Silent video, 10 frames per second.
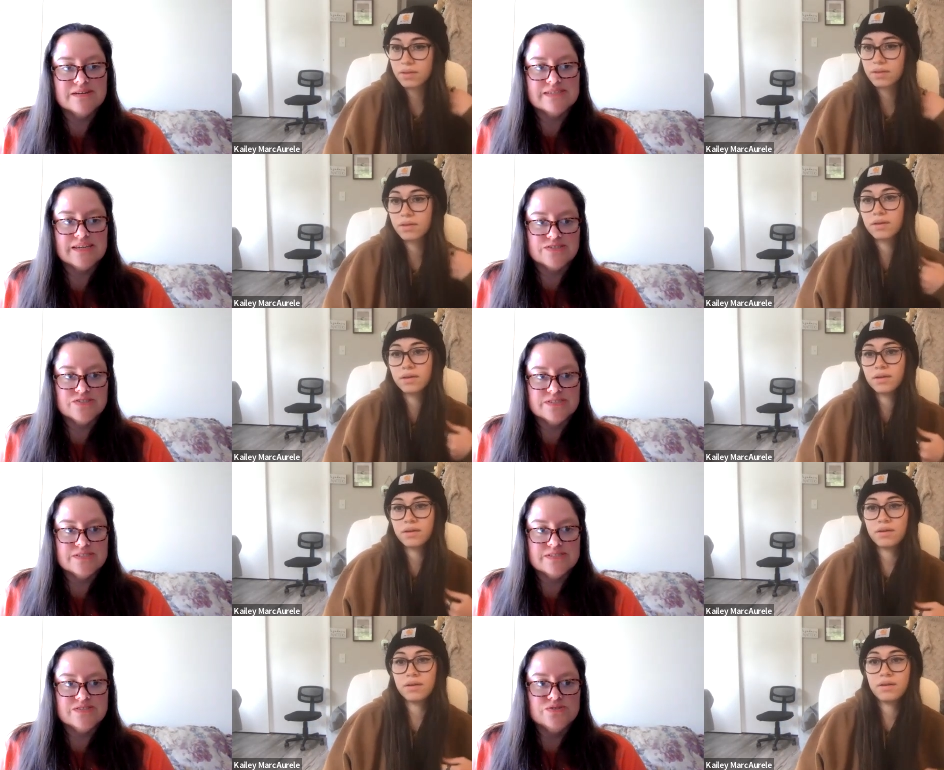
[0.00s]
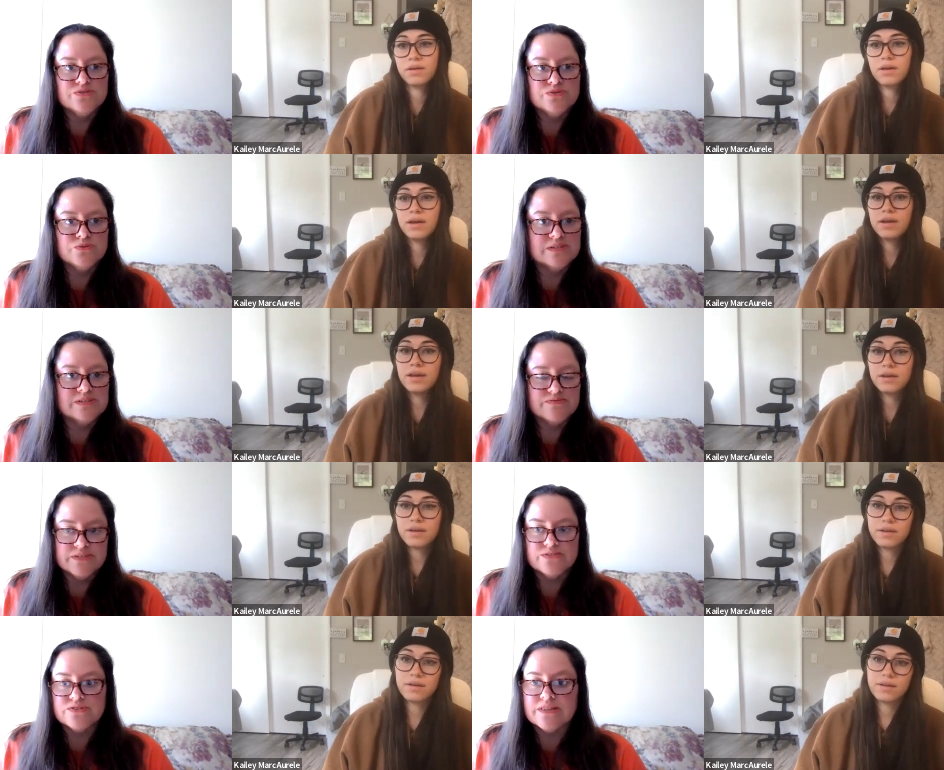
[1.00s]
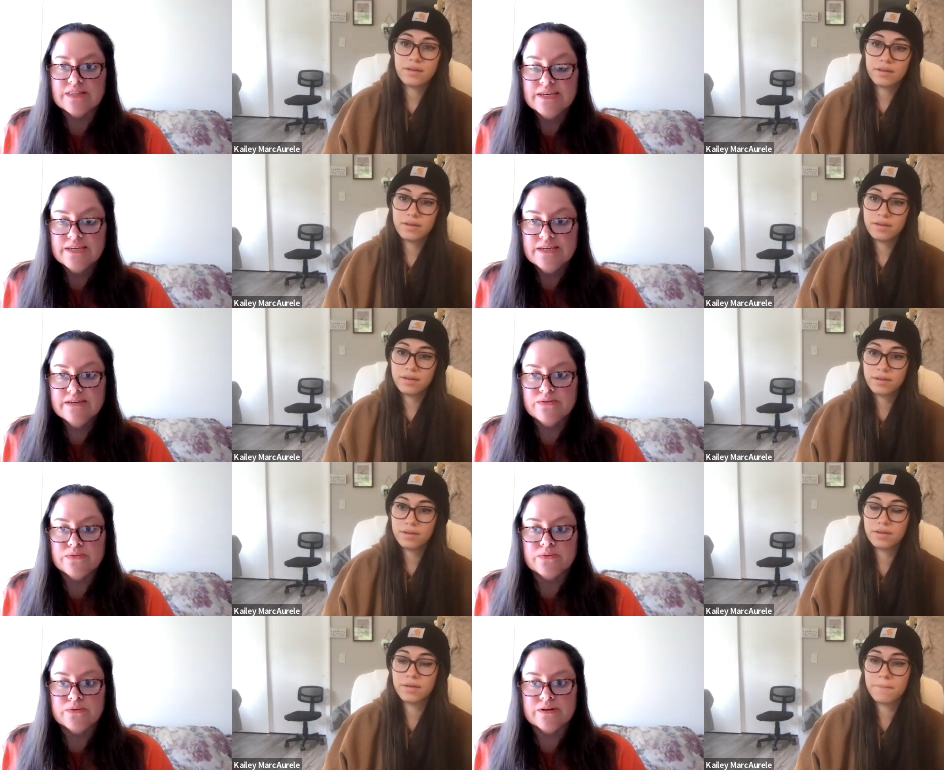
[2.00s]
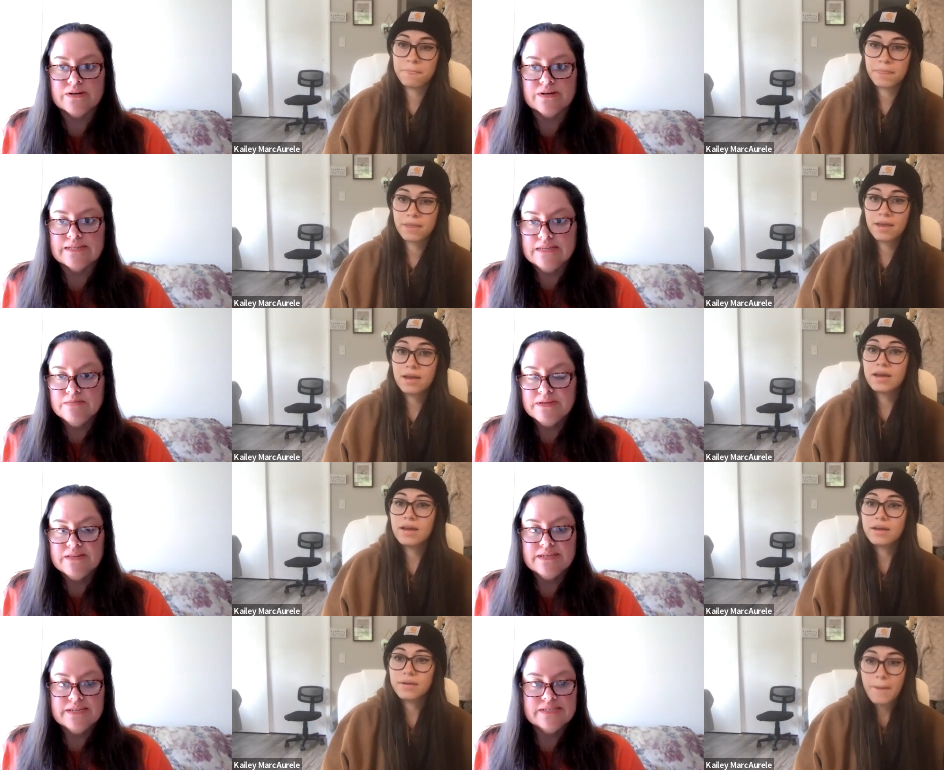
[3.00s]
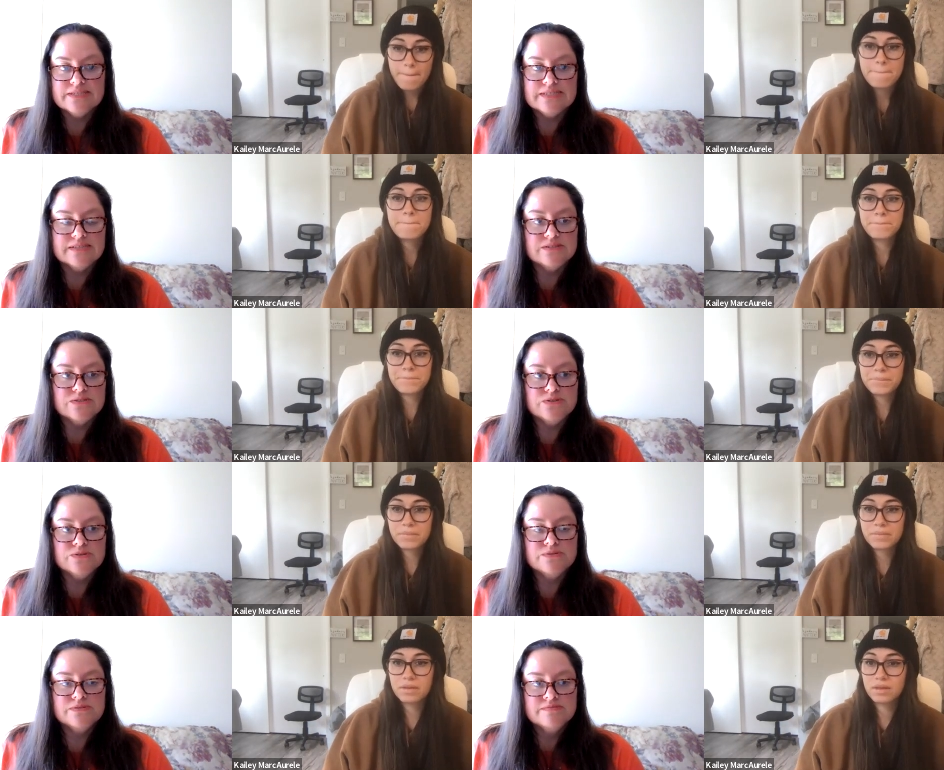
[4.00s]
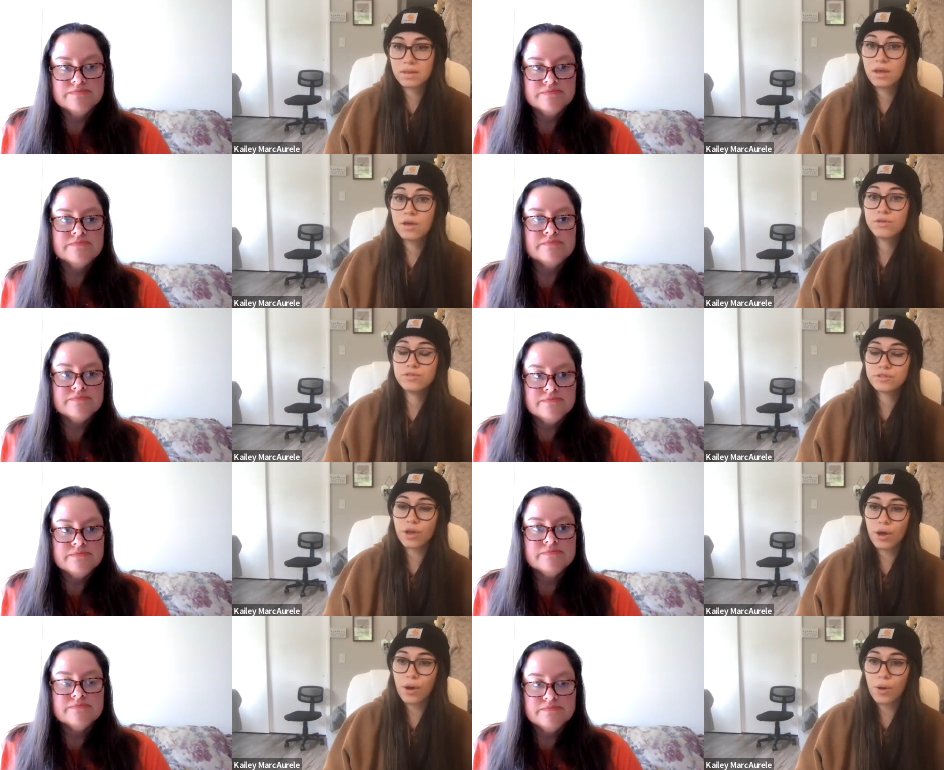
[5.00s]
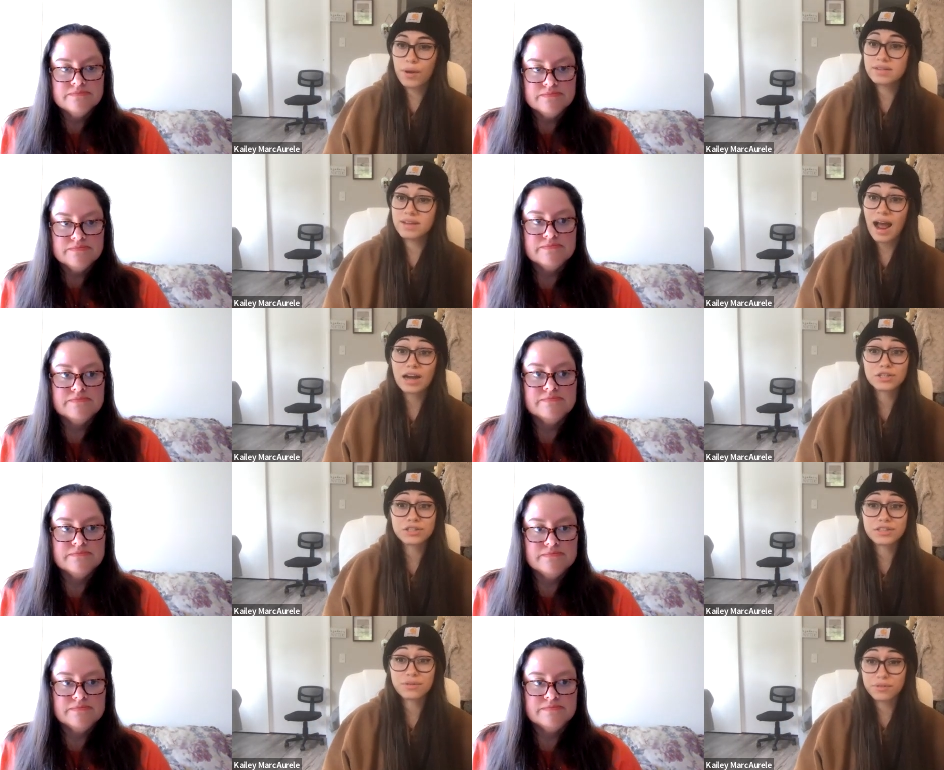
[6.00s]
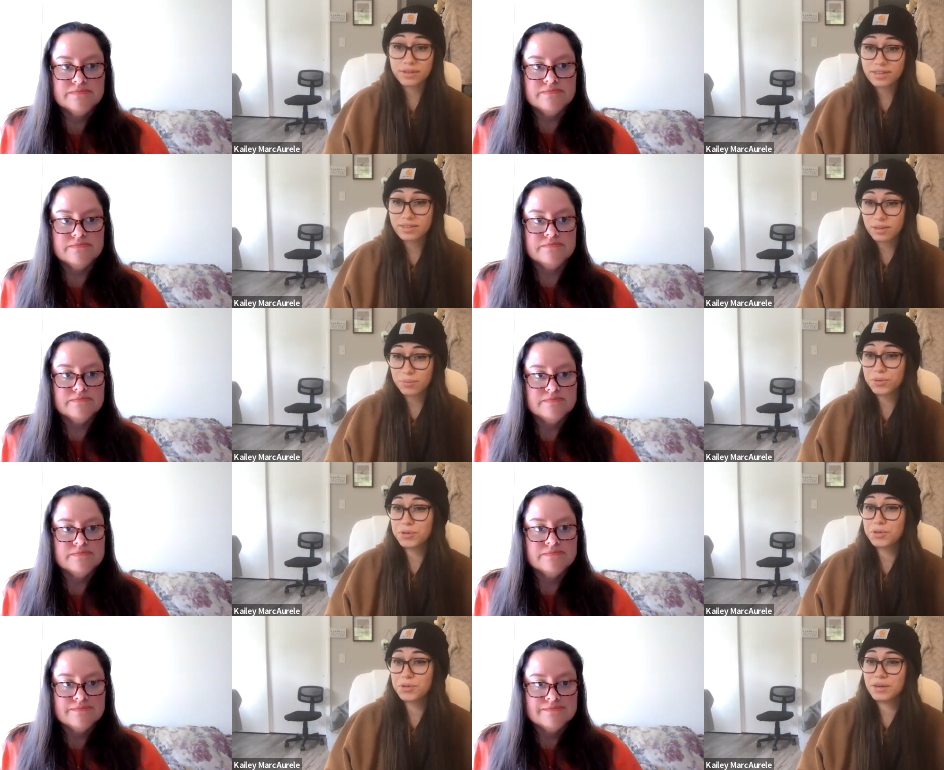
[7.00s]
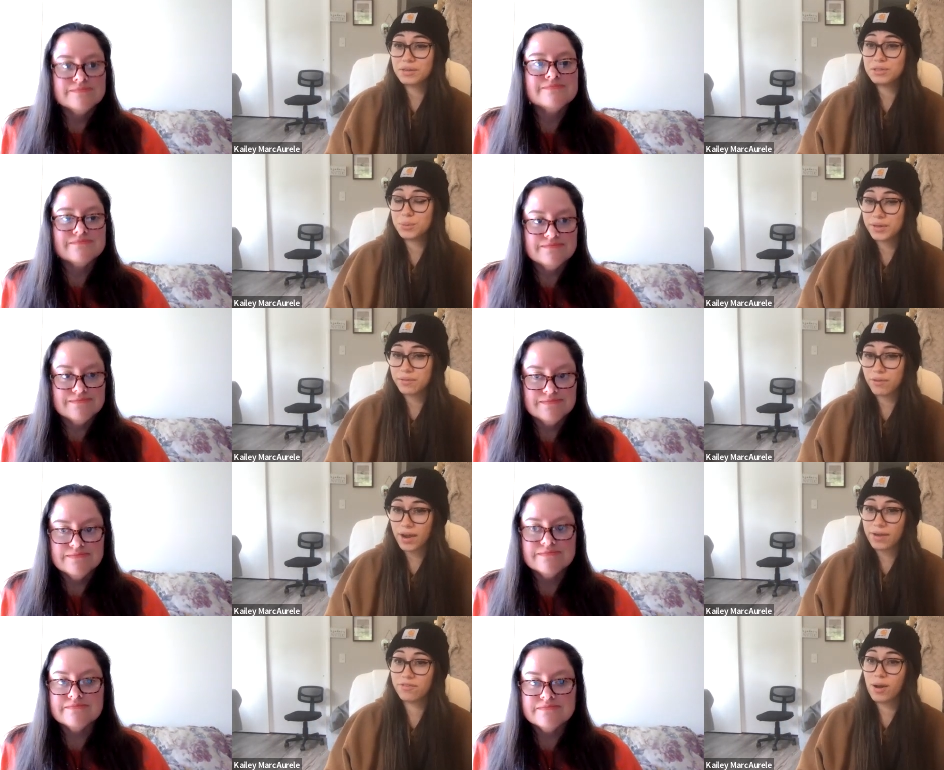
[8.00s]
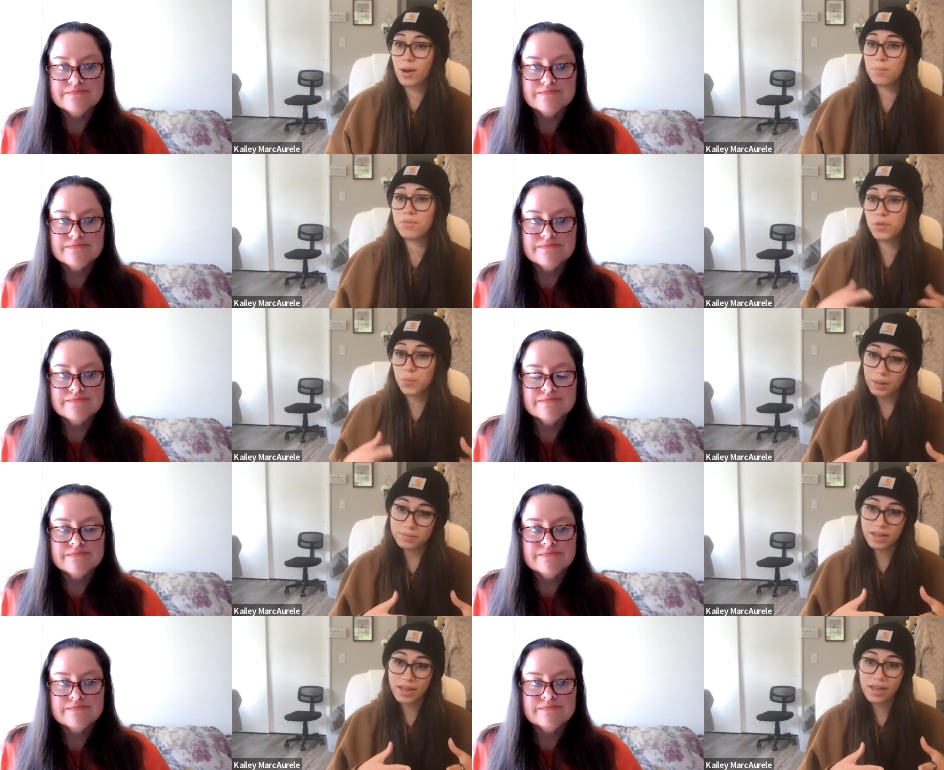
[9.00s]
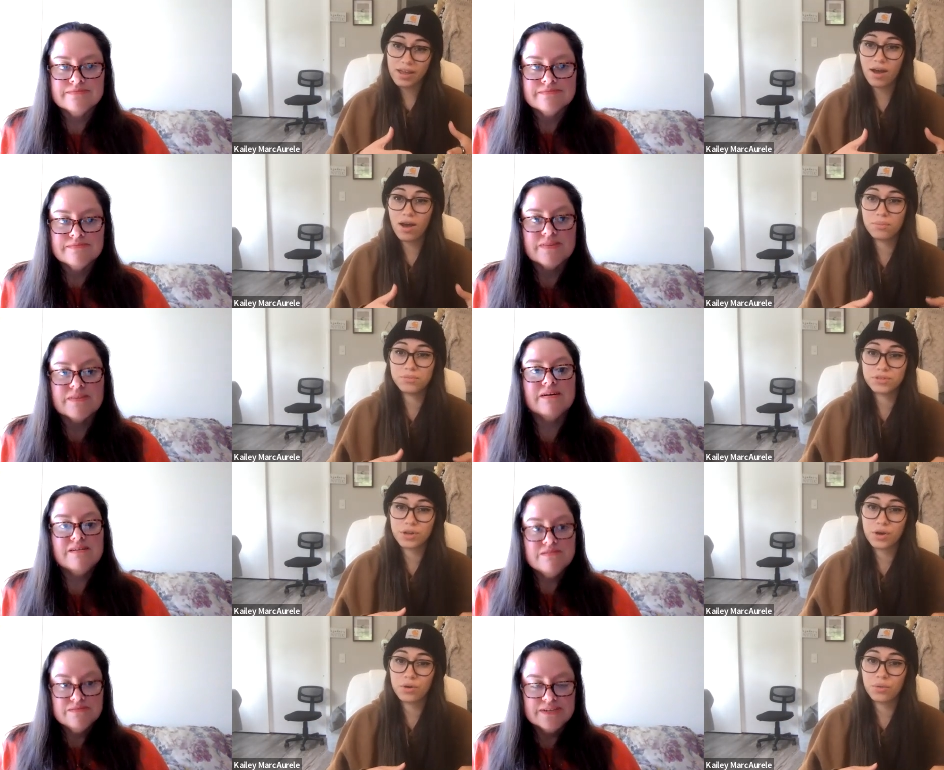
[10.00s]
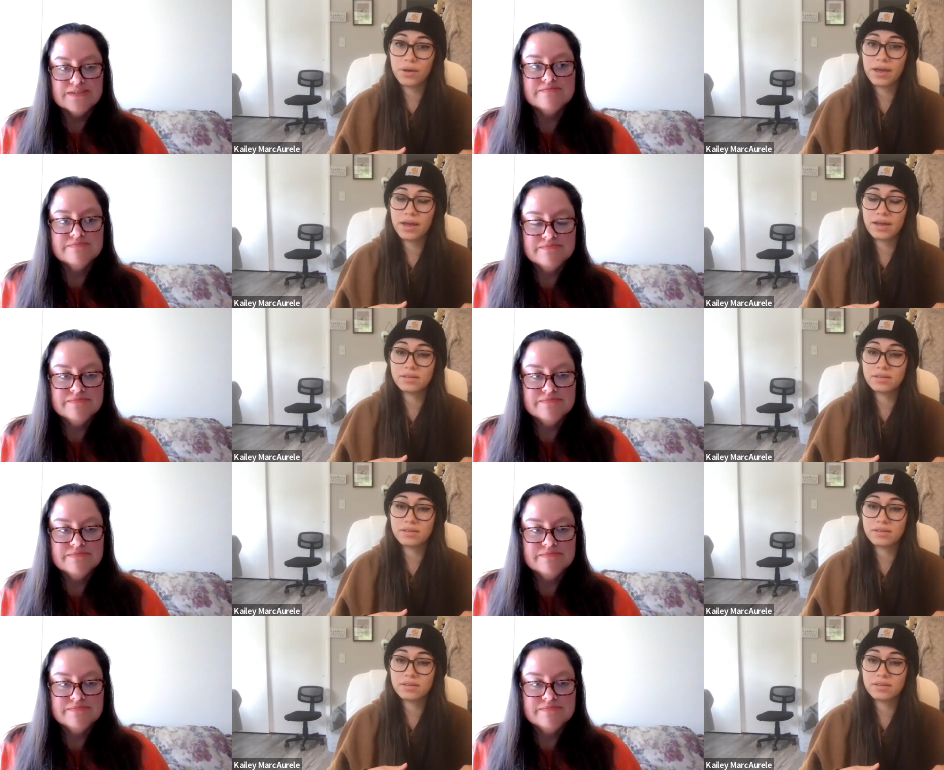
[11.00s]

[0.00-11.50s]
Speaker 1: uh, section to if there's a link or an email they send it to
Speaker 2: so it's actually really simple you can do it right from the website um, so oh, okay.